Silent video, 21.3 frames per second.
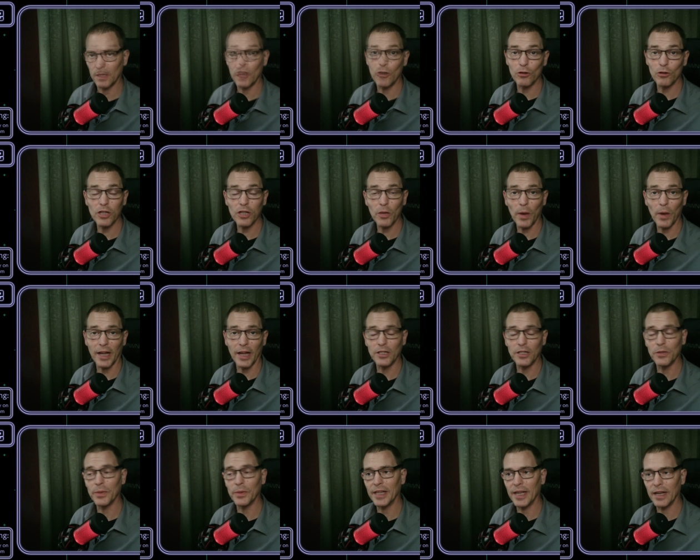Usually what I
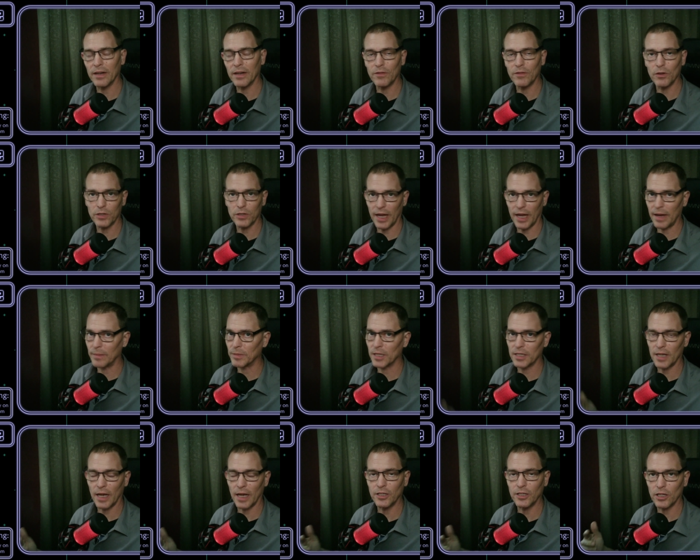do at the end of those games
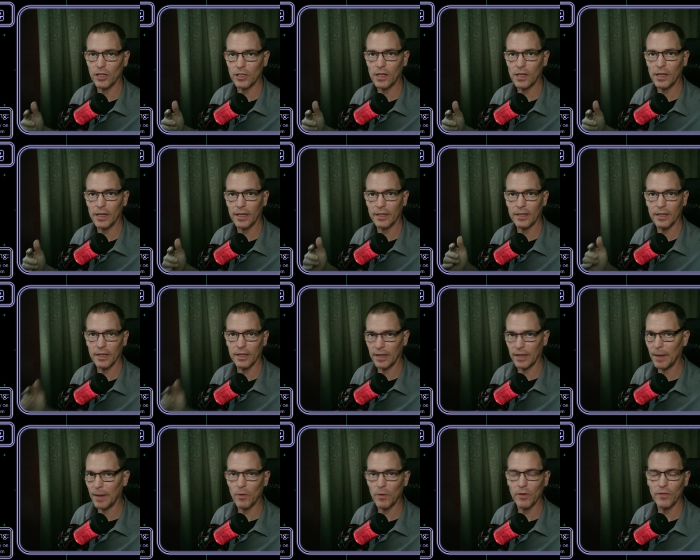is I just click the
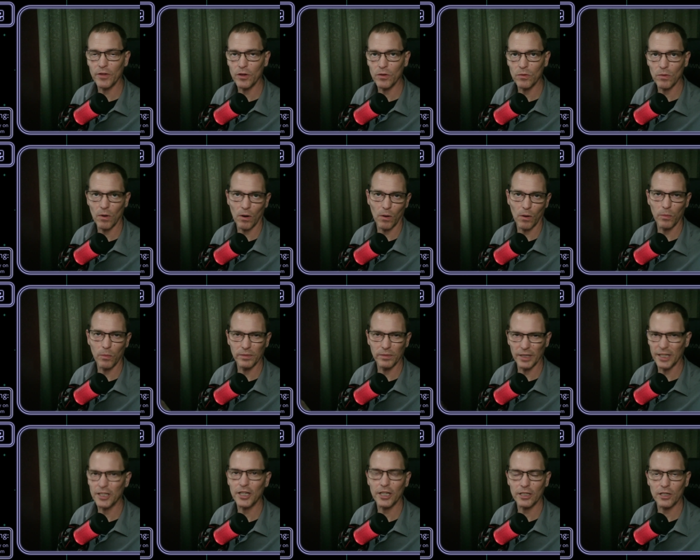game review or
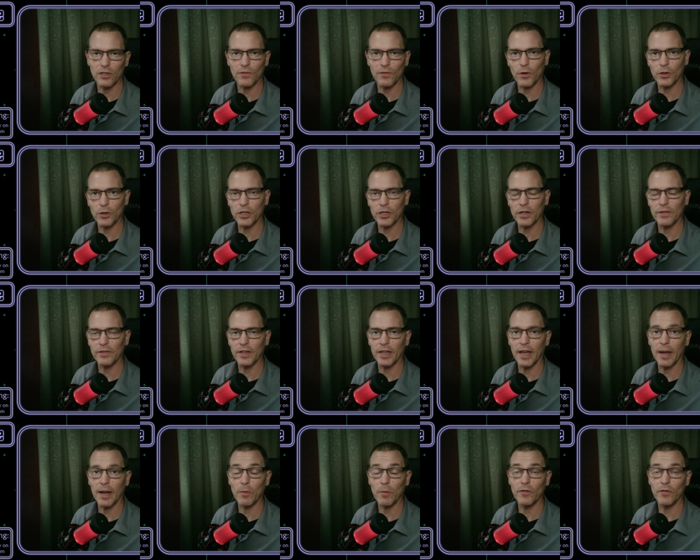Lichess's version of the
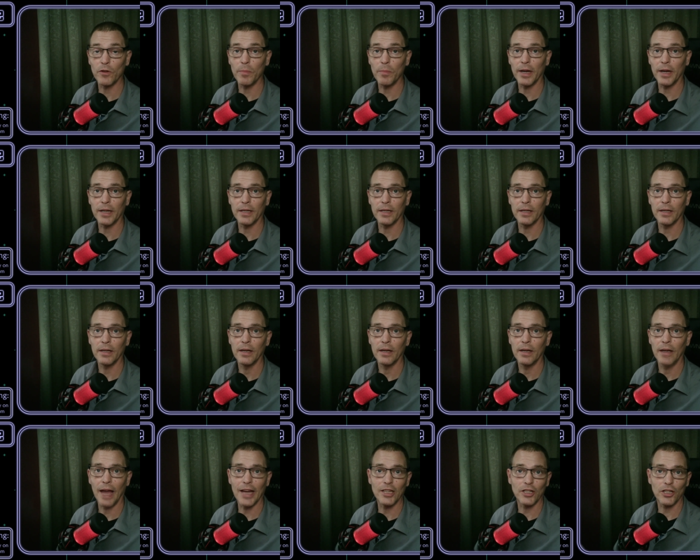game review button
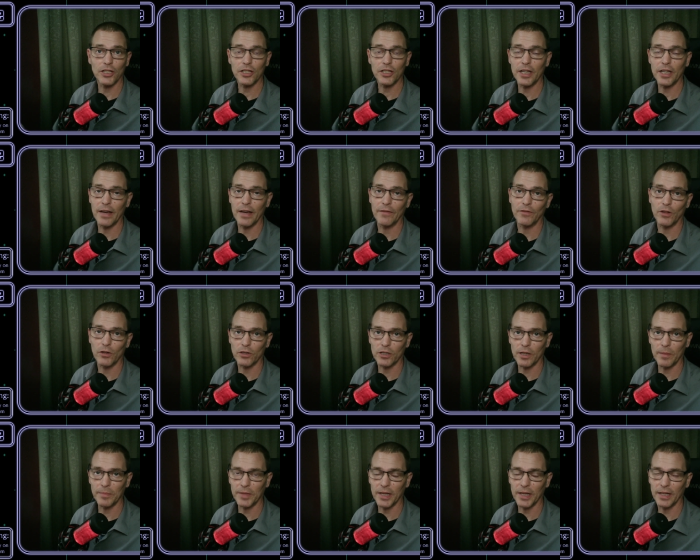and just see if there's
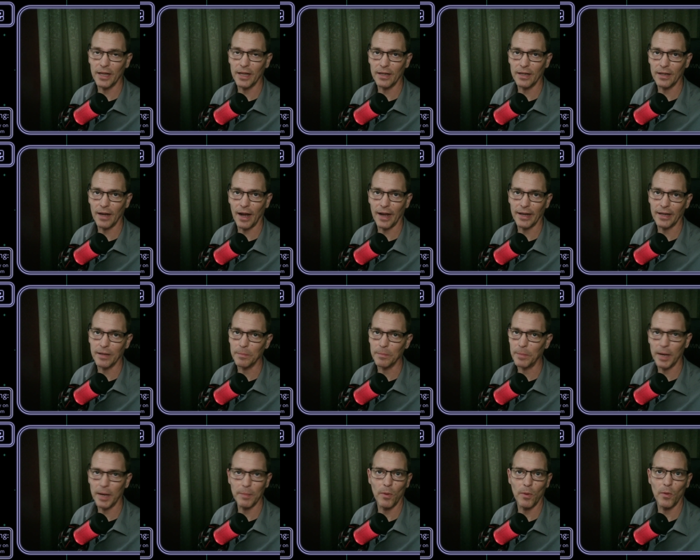something that I can
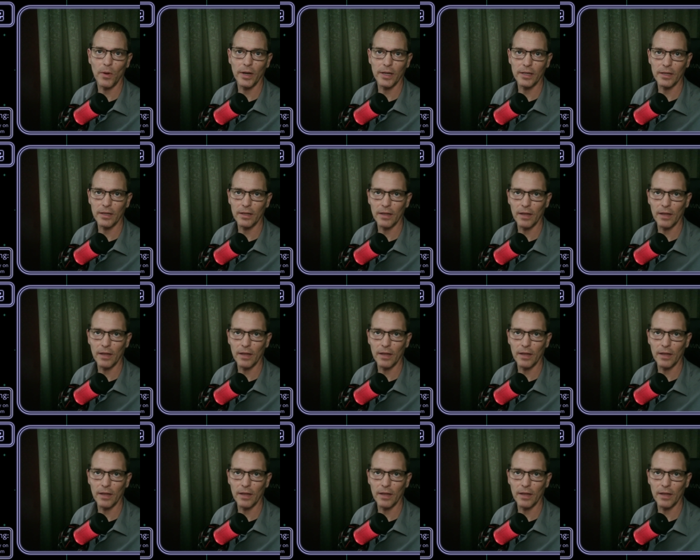pinpoint